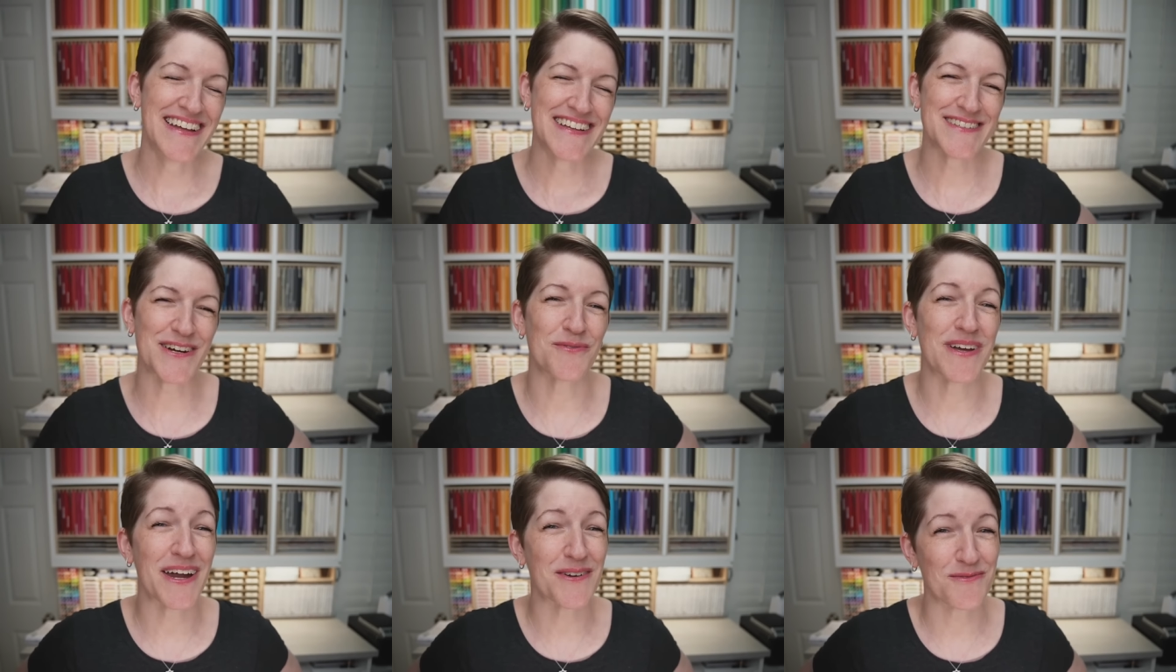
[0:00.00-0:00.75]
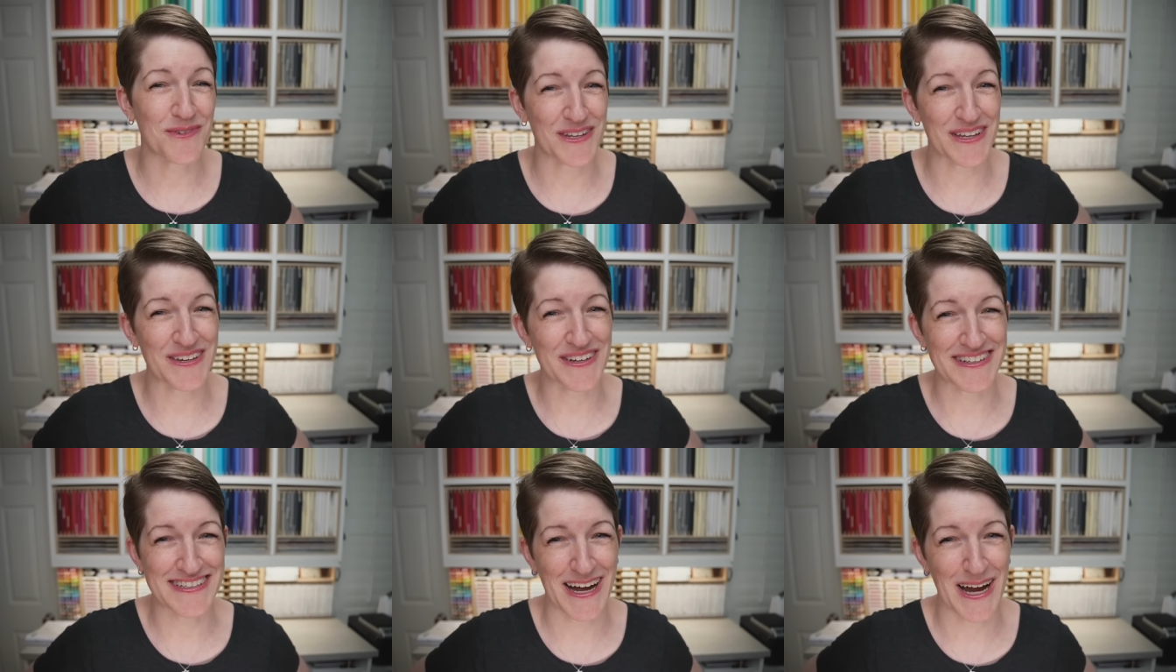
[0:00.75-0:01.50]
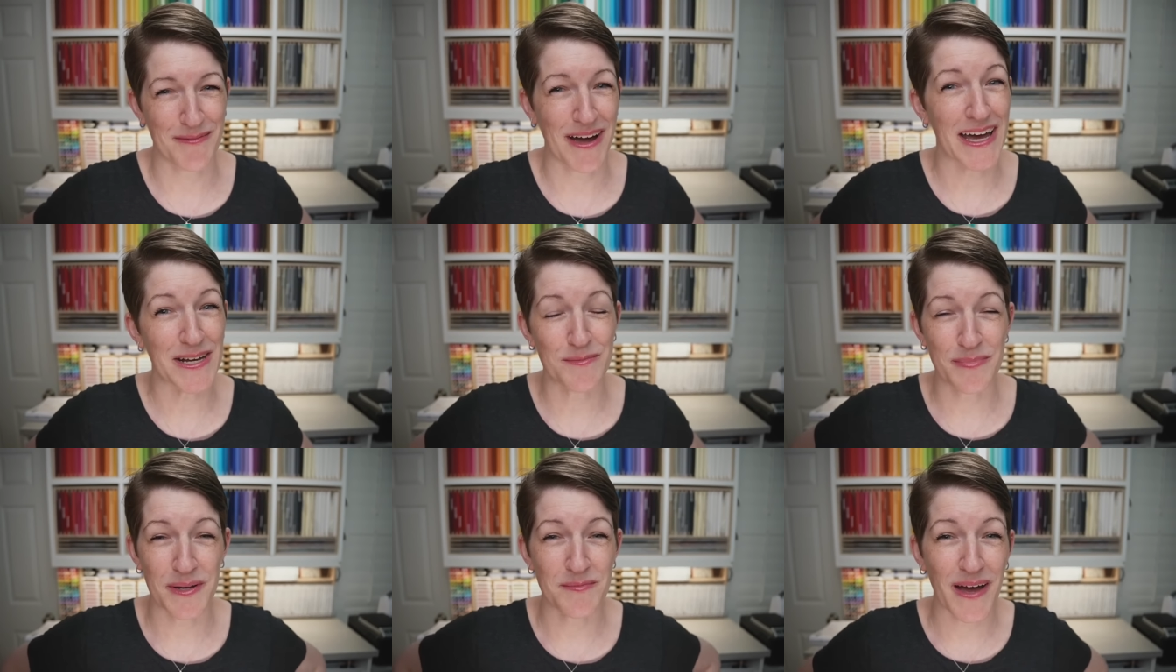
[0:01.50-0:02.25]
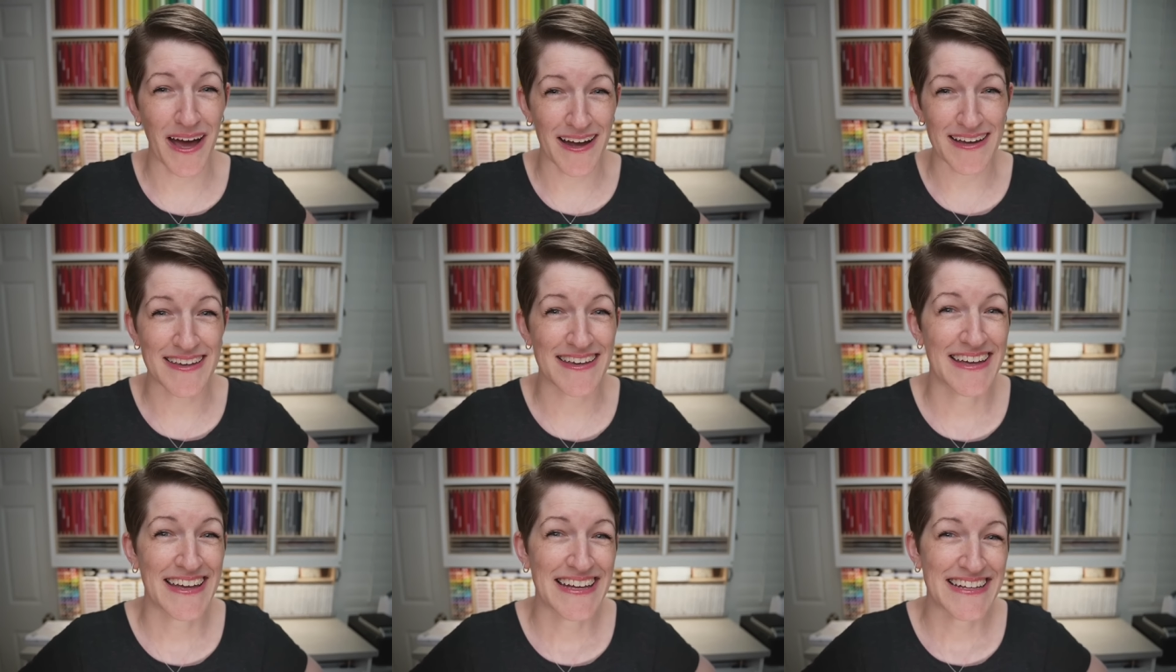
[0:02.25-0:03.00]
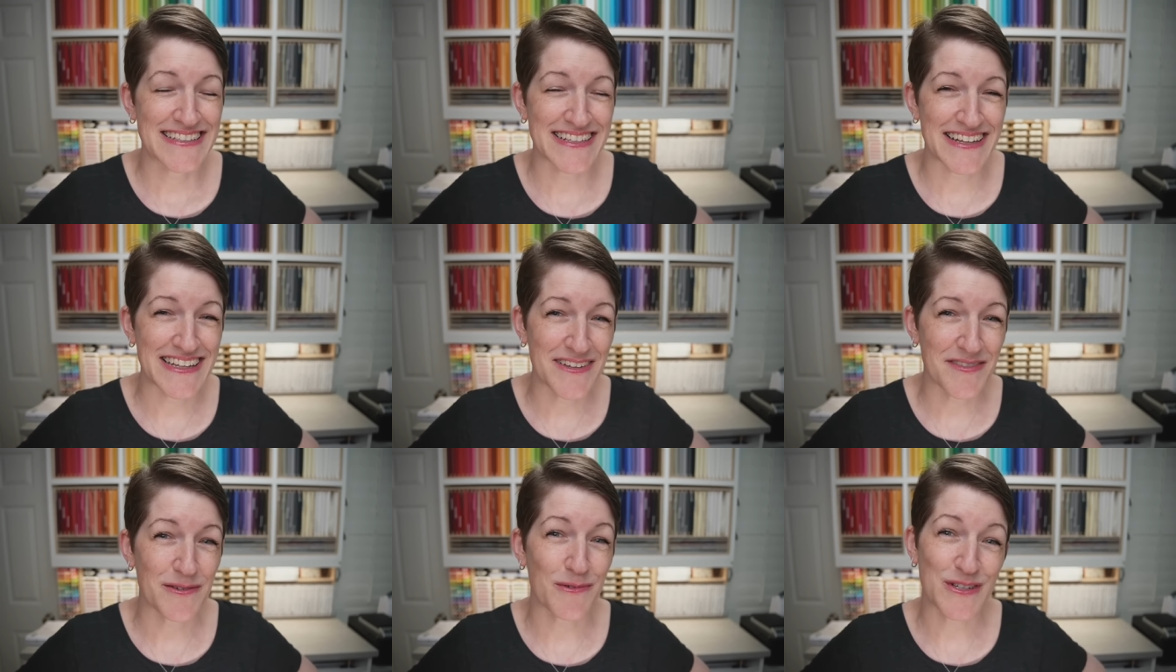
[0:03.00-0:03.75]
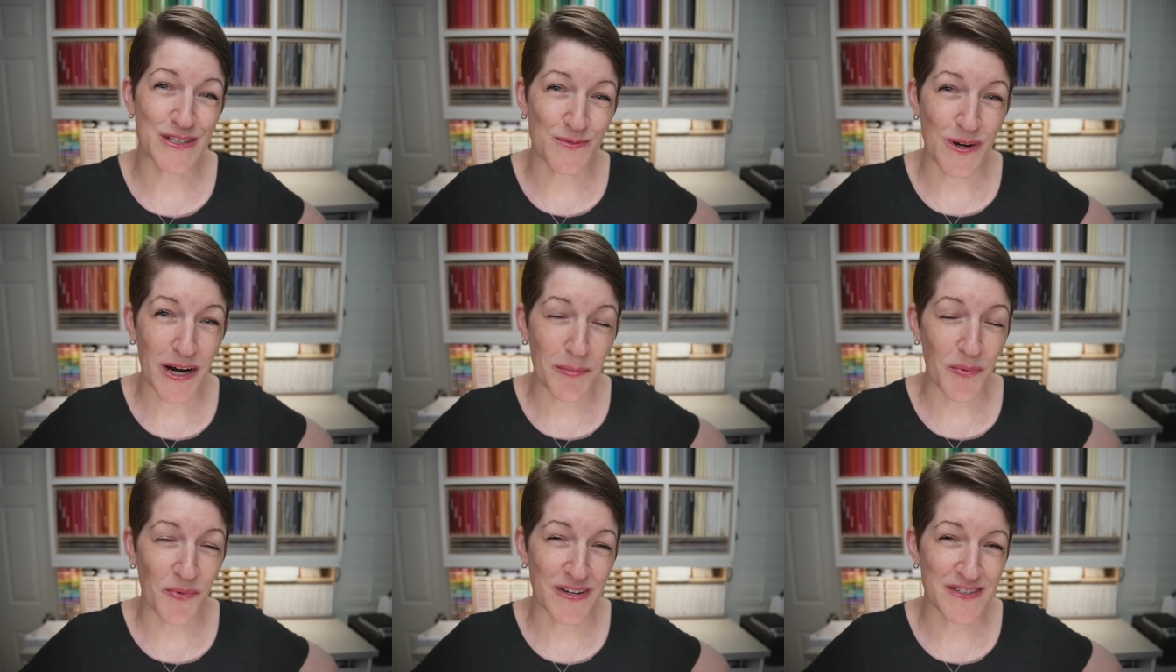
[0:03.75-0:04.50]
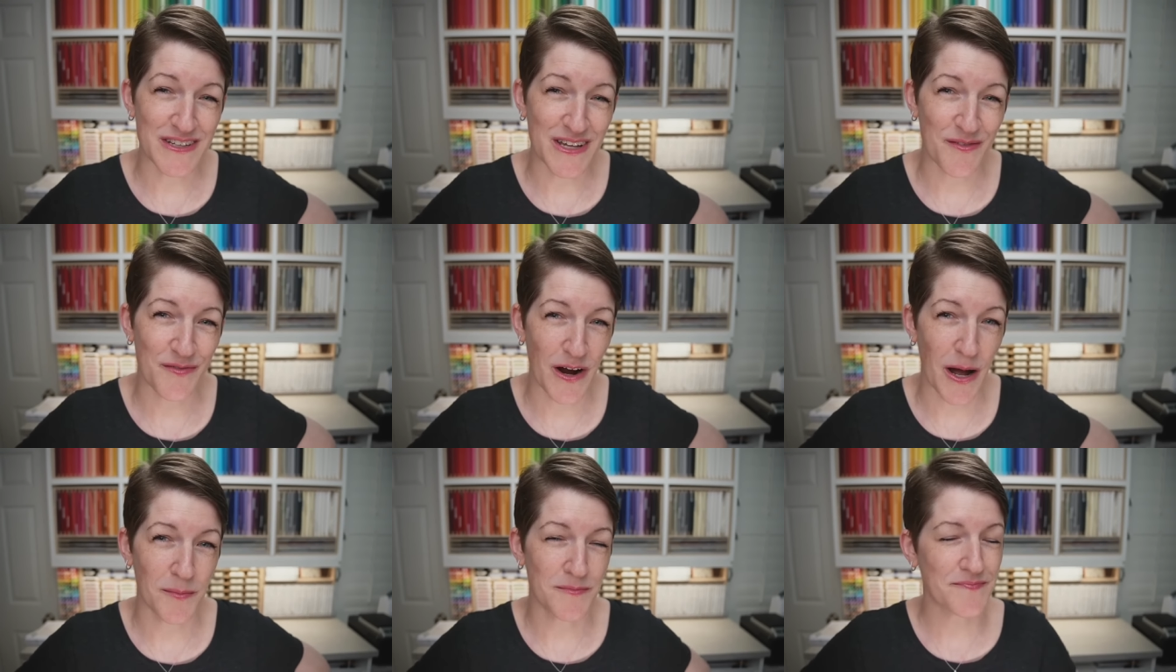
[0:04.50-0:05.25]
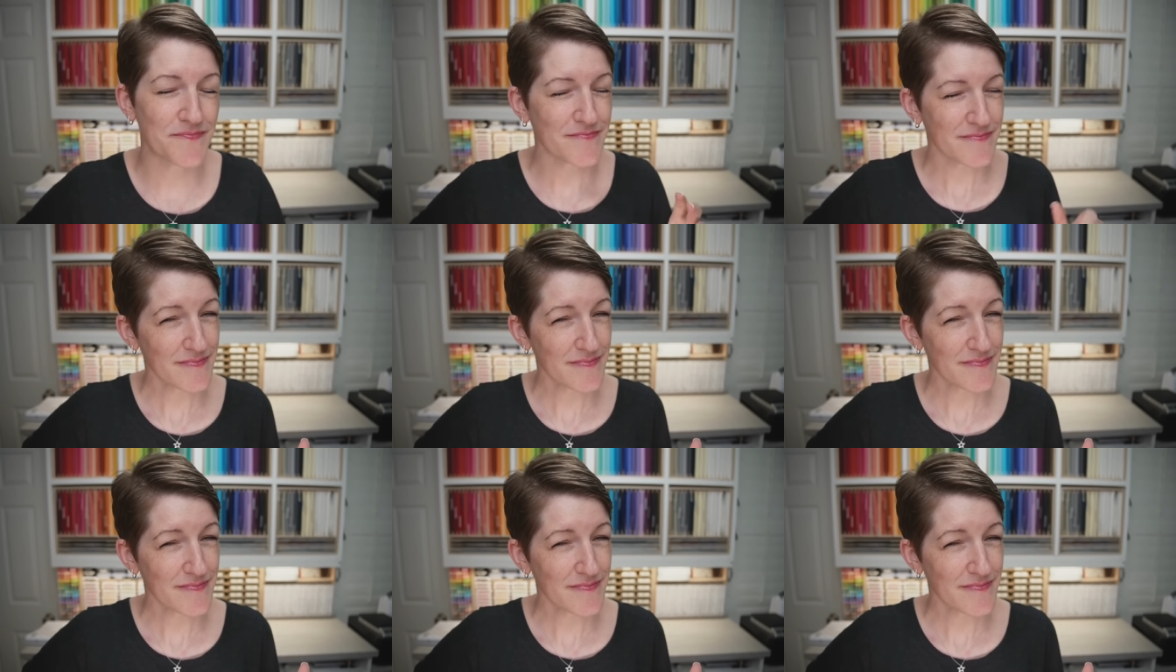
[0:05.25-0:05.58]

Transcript: So we had a really good time. I hadn't been back to Cleveland, which is where I'm originally from,